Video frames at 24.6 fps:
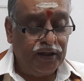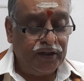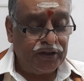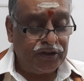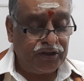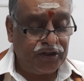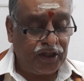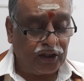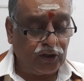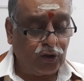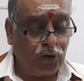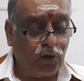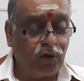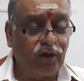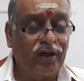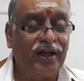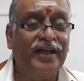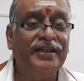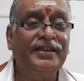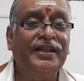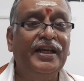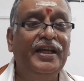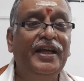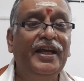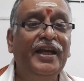
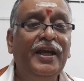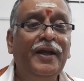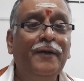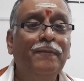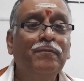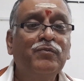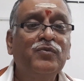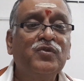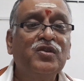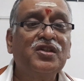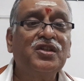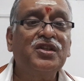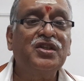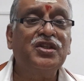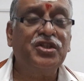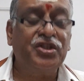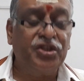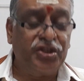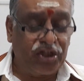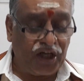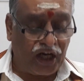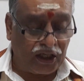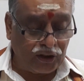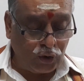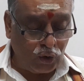Chadurgatihi
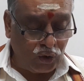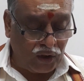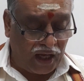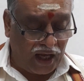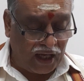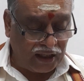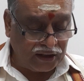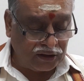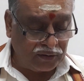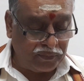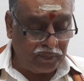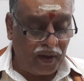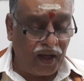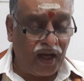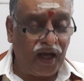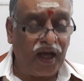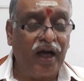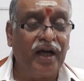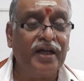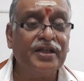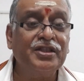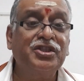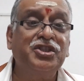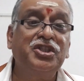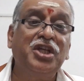Chaduratma
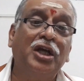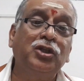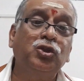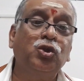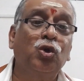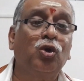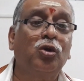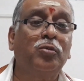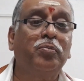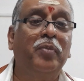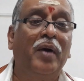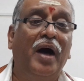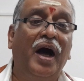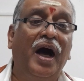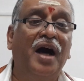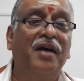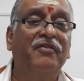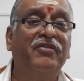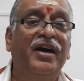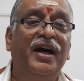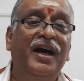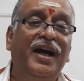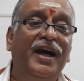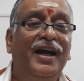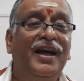
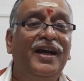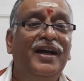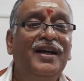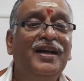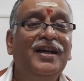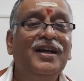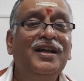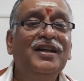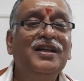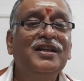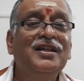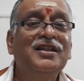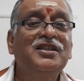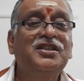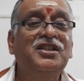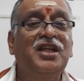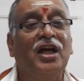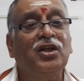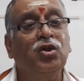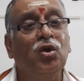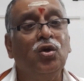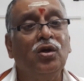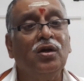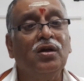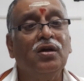Chadurbhavaha
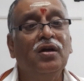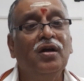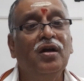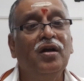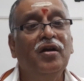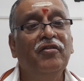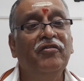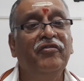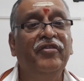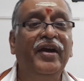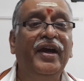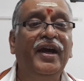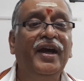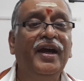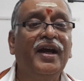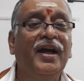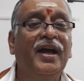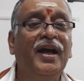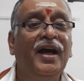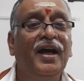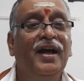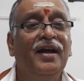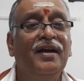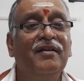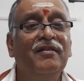Chadur
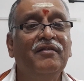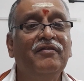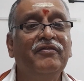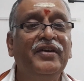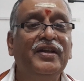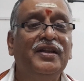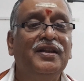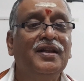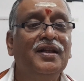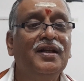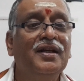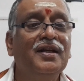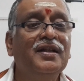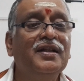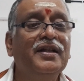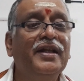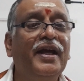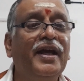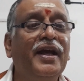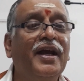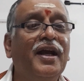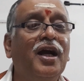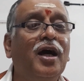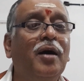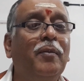Vega with
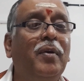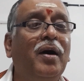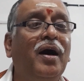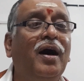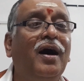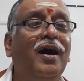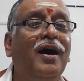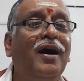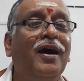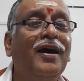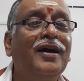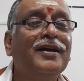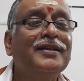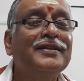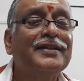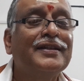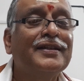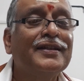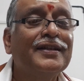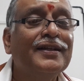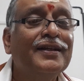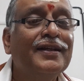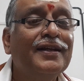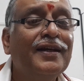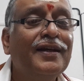Degabad.
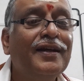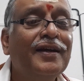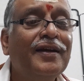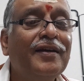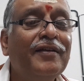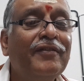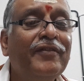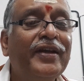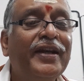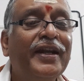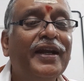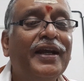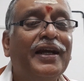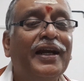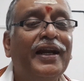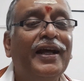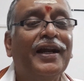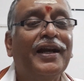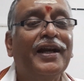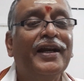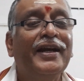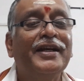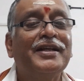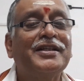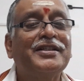Very
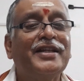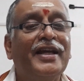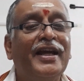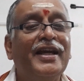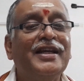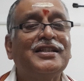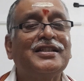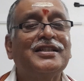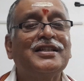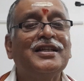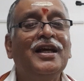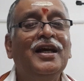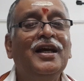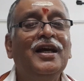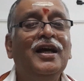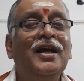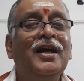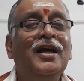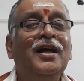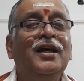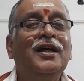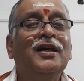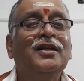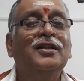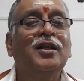clearly it says,
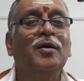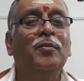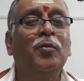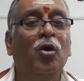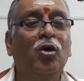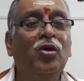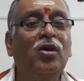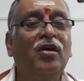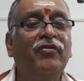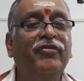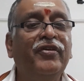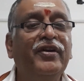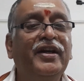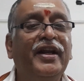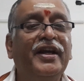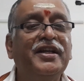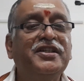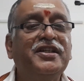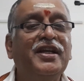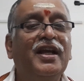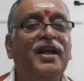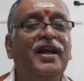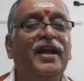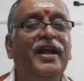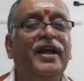the more of it I
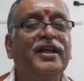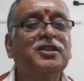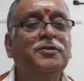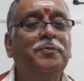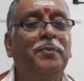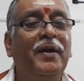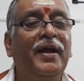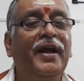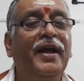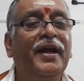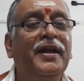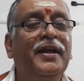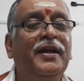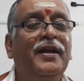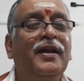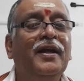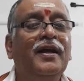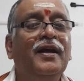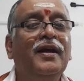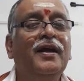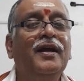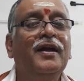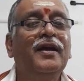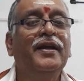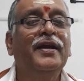shall explain
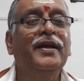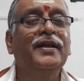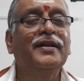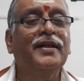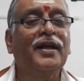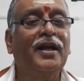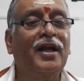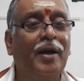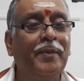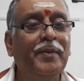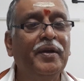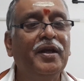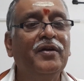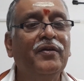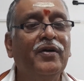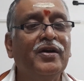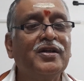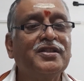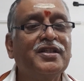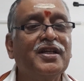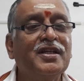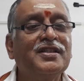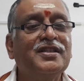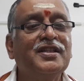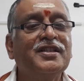in the coming
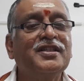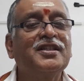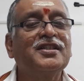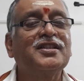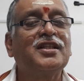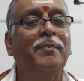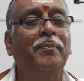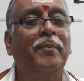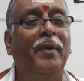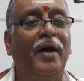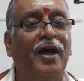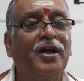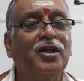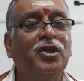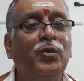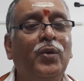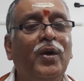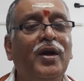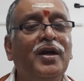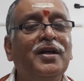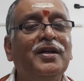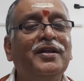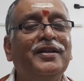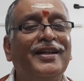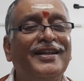verses. This is the part
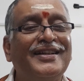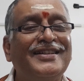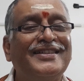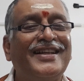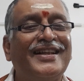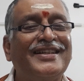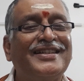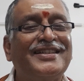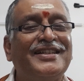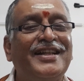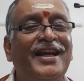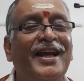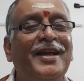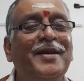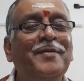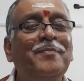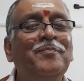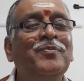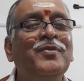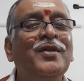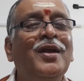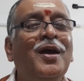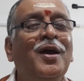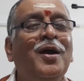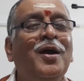1. Till such time,